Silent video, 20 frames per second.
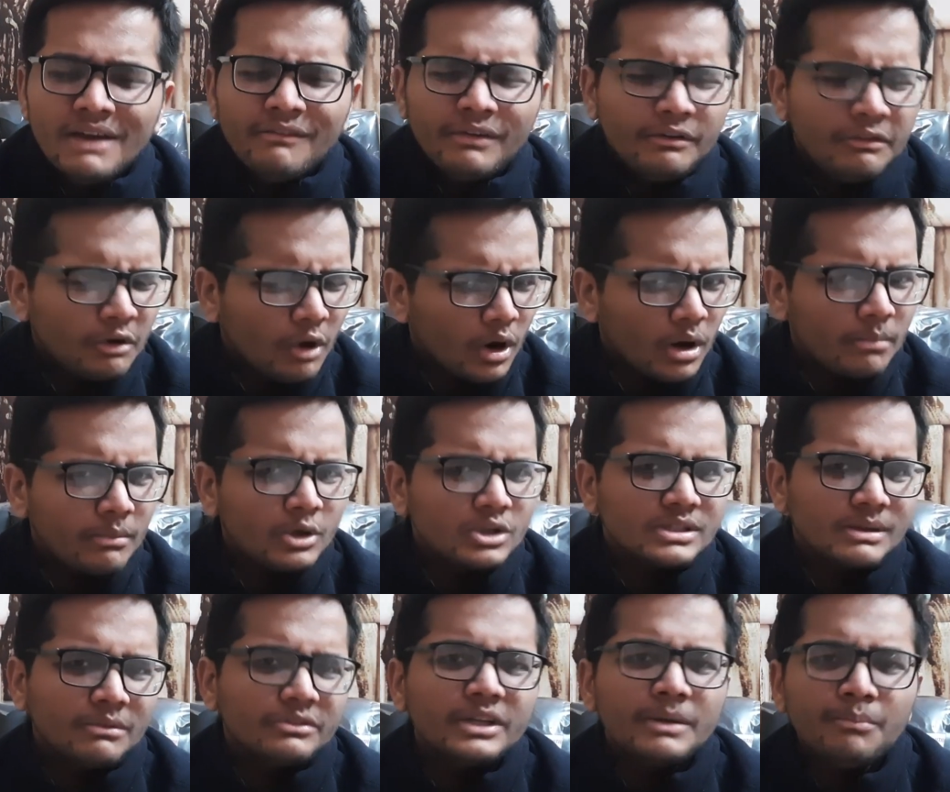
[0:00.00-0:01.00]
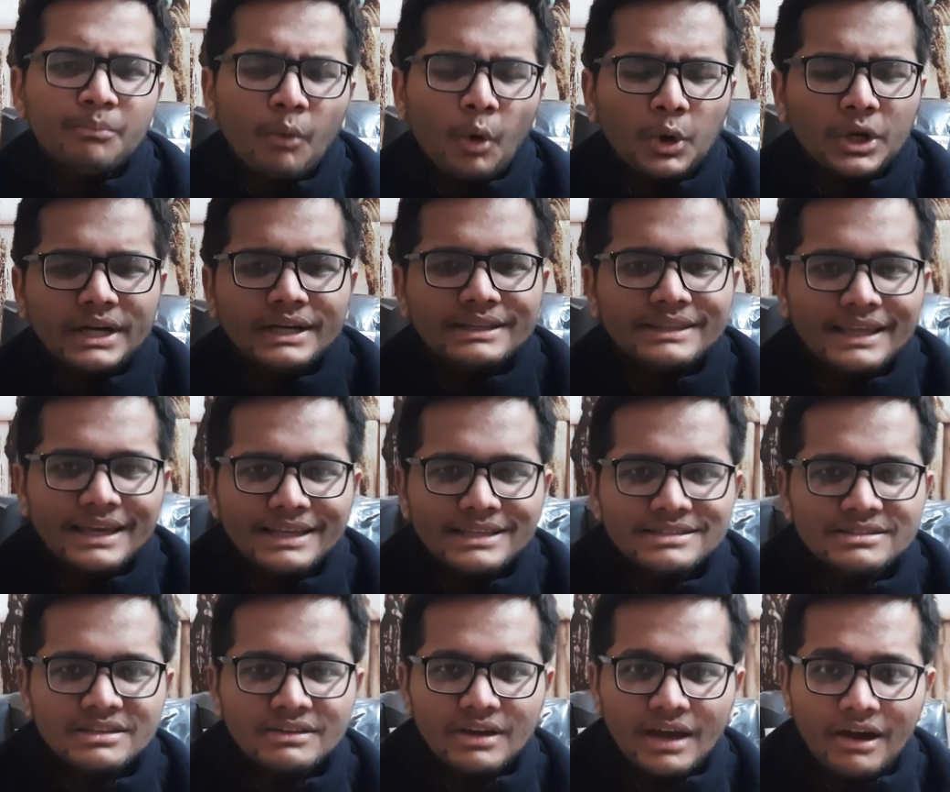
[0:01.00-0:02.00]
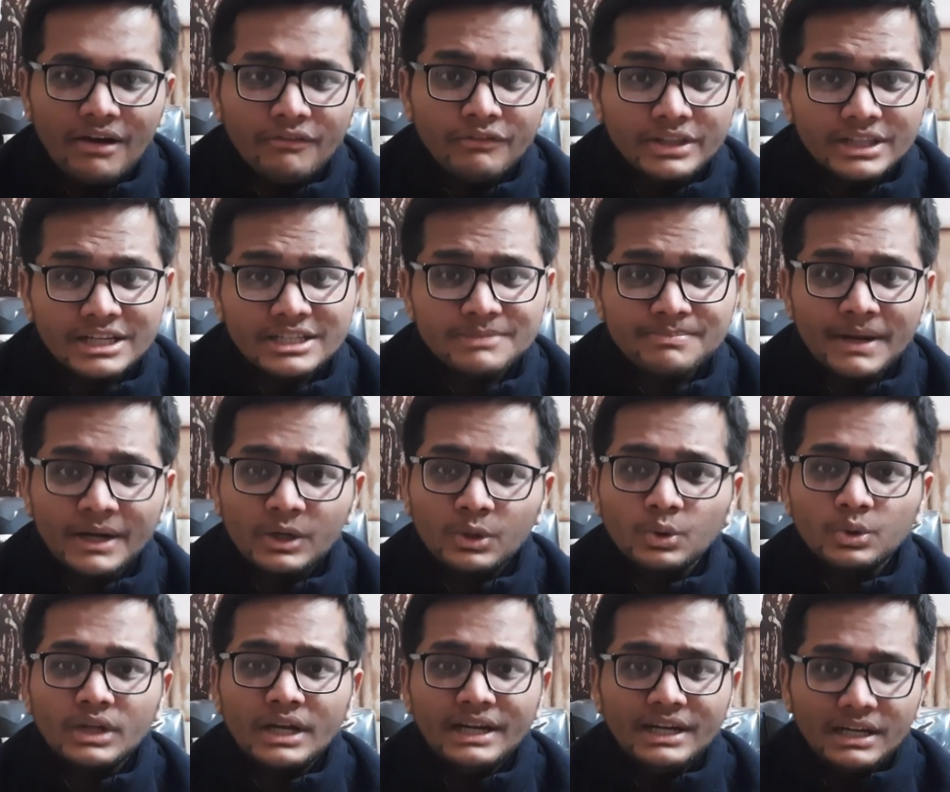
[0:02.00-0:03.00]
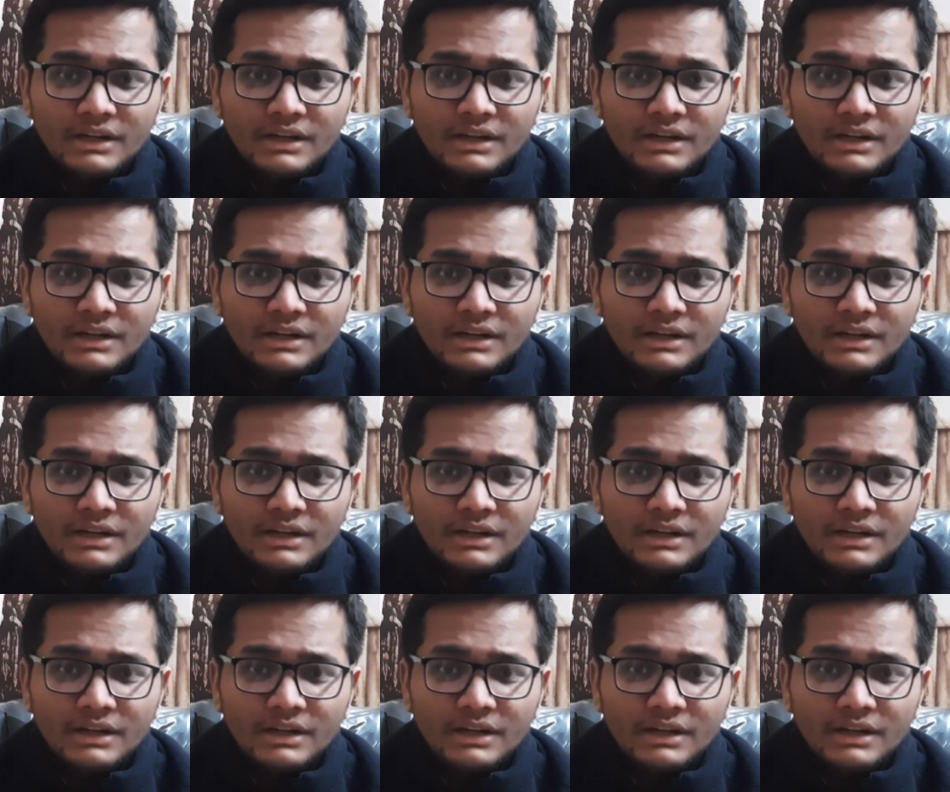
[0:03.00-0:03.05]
When we talk about some of the important things with respect to the